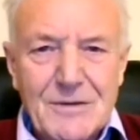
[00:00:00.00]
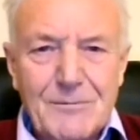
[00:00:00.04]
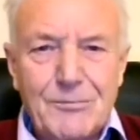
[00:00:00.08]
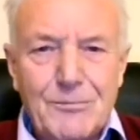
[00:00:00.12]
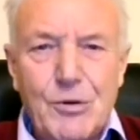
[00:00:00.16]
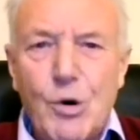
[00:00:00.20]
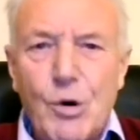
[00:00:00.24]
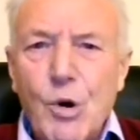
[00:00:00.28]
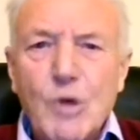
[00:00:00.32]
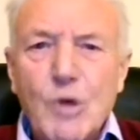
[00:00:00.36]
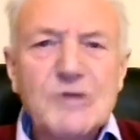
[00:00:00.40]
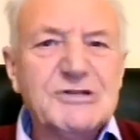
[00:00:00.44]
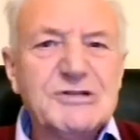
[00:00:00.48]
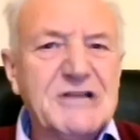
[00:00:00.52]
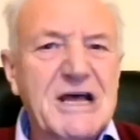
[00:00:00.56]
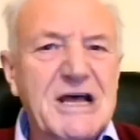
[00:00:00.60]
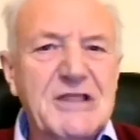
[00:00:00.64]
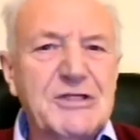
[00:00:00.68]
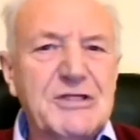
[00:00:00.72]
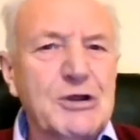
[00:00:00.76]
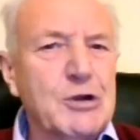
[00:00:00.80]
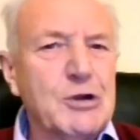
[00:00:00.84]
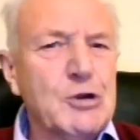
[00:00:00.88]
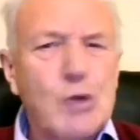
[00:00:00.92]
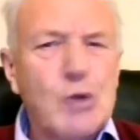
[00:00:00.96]
Paul
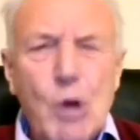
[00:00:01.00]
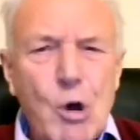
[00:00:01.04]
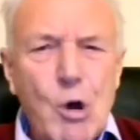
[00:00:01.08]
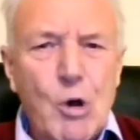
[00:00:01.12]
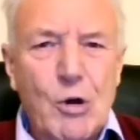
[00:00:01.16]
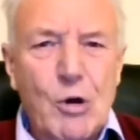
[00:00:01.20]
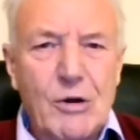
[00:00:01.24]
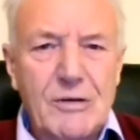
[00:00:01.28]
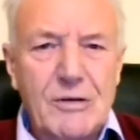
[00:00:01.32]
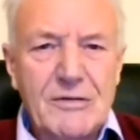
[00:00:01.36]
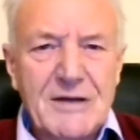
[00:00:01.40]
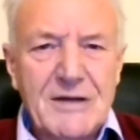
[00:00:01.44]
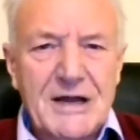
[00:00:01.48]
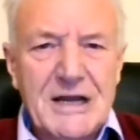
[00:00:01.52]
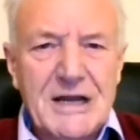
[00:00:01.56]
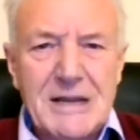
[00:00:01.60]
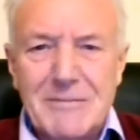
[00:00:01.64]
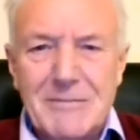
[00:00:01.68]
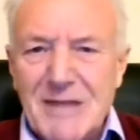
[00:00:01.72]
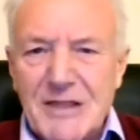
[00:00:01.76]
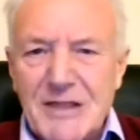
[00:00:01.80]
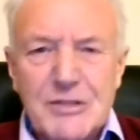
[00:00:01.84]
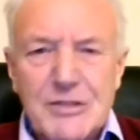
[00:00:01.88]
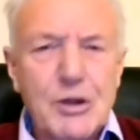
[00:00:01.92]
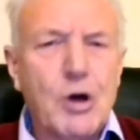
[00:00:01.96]
said the law, and he
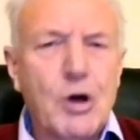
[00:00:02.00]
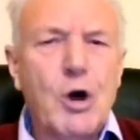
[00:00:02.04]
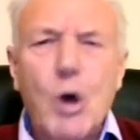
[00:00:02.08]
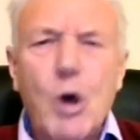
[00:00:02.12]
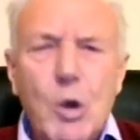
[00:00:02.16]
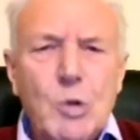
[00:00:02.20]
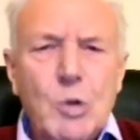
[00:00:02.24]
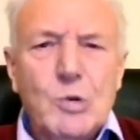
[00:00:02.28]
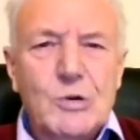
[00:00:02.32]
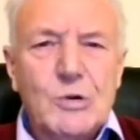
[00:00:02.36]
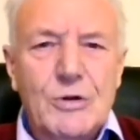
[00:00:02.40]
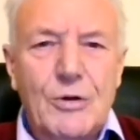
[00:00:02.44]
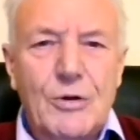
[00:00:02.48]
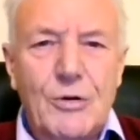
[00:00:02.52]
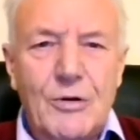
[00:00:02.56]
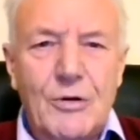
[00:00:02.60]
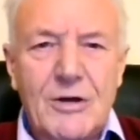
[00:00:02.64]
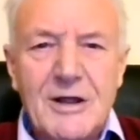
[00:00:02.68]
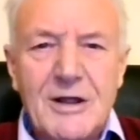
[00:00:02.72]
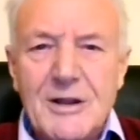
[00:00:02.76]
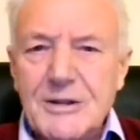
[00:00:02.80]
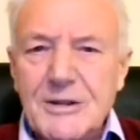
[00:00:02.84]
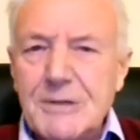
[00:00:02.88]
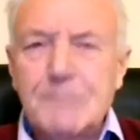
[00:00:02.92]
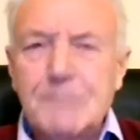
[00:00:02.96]
meant the whole law,
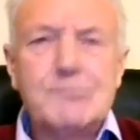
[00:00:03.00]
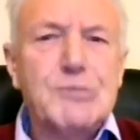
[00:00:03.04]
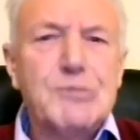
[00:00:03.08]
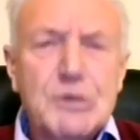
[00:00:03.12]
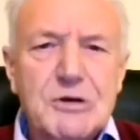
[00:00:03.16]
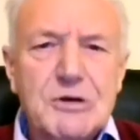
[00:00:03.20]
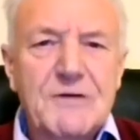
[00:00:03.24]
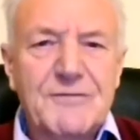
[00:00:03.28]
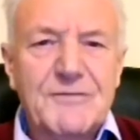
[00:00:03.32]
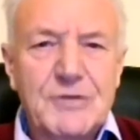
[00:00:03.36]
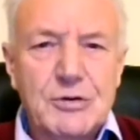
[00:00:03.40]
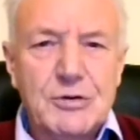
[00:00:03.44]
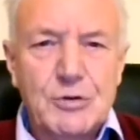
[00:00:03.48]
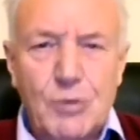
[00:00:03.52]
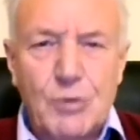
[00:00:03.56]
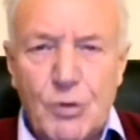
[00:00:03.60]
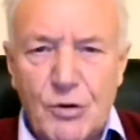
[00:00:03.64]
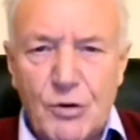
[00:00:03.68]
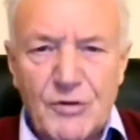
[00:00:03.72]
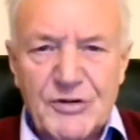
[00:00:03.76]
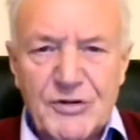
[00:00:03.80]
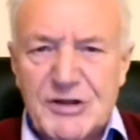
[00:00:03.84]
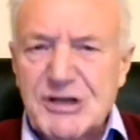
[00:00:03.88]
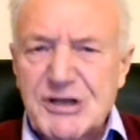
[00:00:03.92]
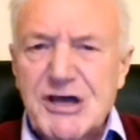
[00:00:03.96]
the book of the
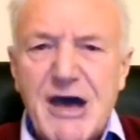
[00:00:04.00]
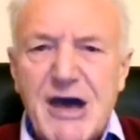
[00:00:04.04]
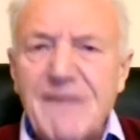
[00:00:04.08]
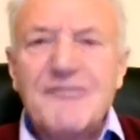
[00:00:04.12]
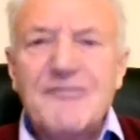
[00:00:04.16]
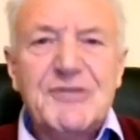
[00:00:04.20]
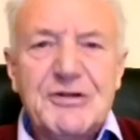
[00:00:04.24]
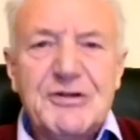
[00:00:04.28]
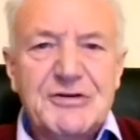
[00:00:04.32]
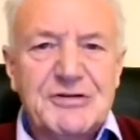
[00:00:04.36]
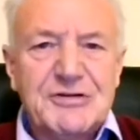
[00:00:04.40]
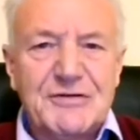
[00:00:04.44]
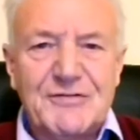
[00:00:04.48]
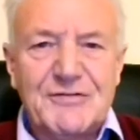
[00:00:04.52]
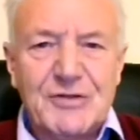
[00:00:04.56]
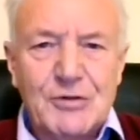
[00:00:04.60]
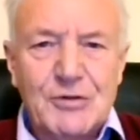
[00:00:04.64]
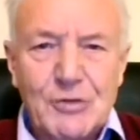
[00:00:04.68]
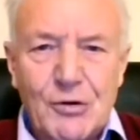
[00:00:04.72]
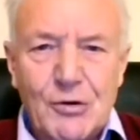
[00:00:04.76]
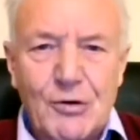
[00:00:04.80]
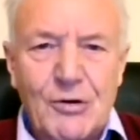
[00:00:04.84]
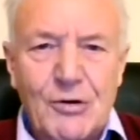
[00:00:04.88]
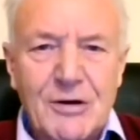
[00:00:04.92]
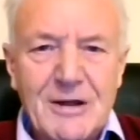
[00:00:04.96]
law, the covenant of the
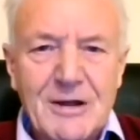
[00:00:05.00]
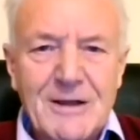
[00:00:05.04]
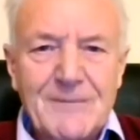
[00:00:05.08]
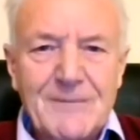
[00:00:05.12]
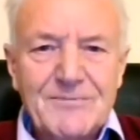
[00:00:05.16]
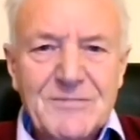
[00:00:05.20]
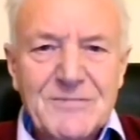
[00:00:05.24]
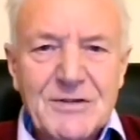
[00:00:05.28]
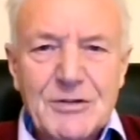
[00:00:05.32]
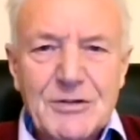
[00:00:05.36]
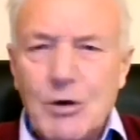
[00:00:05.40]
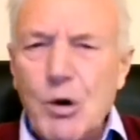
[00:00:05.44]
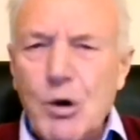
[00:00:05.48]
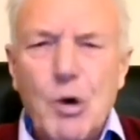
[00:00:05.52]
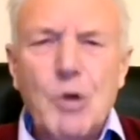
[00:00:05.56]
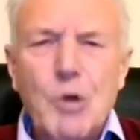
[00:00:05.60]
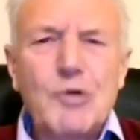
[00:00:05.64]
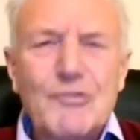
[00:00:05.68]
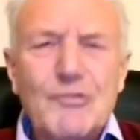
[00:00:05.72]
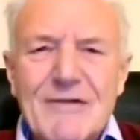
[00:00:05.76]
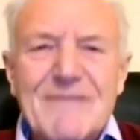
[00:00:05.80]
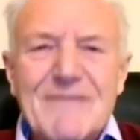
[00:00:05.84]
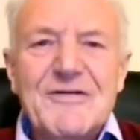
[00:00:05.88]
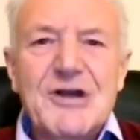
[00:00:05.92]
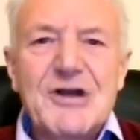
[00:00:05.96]
law, the
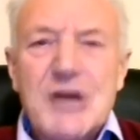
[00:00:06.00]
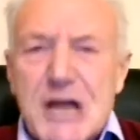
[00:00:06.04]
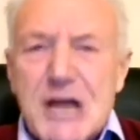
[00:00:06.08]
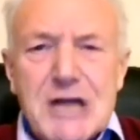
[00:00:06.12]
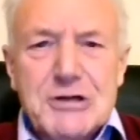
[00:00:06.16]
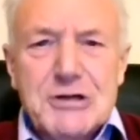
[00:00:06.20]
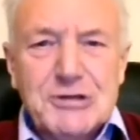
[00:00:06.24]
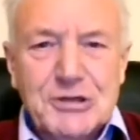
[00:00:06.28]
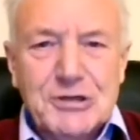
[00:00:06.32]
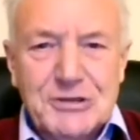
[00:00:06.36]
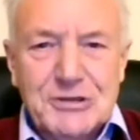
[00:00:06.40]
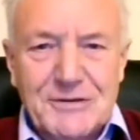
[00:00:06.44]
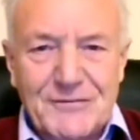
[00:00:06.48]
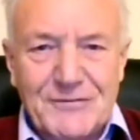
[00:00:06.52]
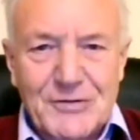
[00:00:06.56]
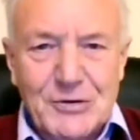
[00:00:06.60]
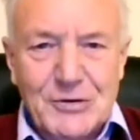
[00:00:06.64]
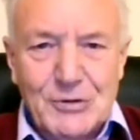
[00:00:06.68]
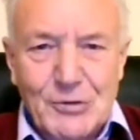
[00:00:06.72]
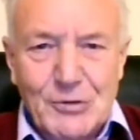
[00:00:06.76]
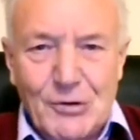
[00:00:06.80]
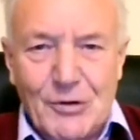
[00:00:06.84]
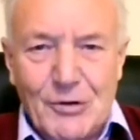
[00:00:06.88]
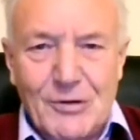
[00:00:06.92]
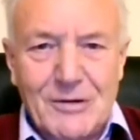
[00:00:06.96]
whole revelation of the
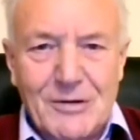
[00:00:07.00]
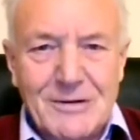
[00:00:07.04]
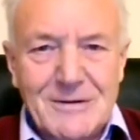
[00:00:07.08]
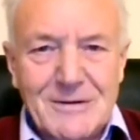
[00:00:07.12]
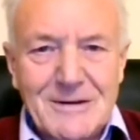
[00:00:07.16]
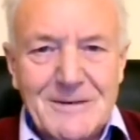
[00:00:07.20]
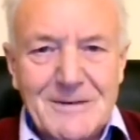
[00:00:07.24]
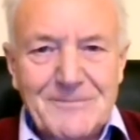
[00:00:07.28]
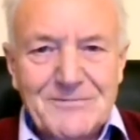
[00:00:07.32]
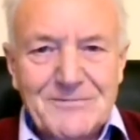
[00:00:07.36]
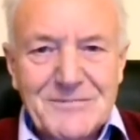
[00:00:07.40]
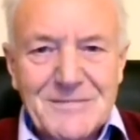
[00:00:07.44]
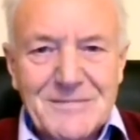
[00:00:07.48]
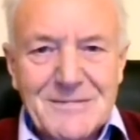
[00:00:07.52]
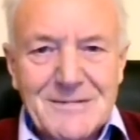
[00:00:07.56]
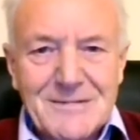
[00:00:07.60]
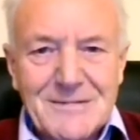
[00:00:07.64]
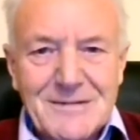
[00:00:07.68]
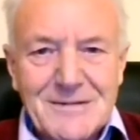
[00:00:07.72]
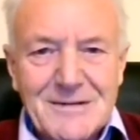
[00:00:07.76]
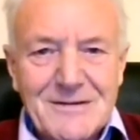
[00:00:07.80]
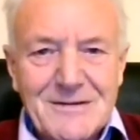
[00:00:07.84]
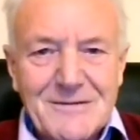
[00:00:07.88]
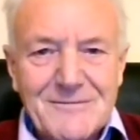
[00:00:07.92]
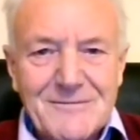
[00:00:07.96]
law,
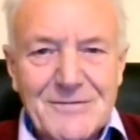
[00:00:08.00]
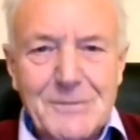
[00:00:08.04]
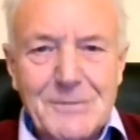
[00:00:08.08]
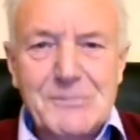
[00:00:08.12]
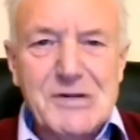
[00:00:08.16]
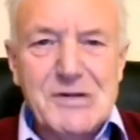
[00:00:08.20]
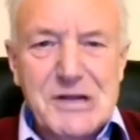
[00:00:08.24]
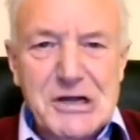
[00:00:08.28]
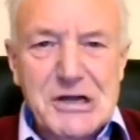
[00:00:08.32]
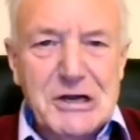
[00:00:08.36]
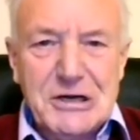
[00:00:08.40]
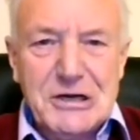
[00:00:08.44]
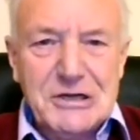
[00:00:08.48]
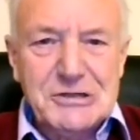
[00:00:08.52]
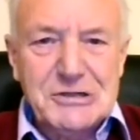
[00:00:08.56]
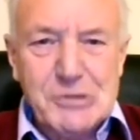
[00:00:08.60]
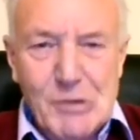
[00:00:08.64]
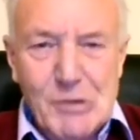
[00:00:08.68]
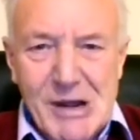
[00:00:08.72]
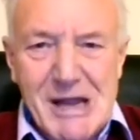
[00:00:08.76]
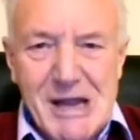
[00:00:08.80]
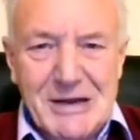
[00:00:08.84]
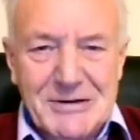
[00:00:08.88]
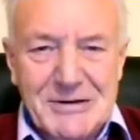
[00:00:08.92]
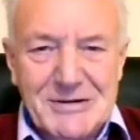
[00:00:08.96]
from beginning
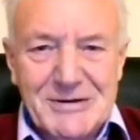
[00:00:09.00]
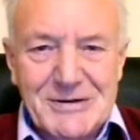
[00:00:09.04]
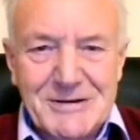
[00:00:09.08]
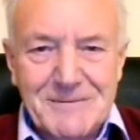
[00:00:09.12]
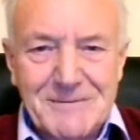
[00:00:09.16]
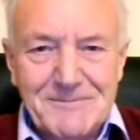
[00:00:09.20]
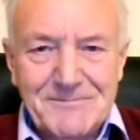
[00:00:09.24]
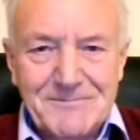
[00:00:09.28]
to end.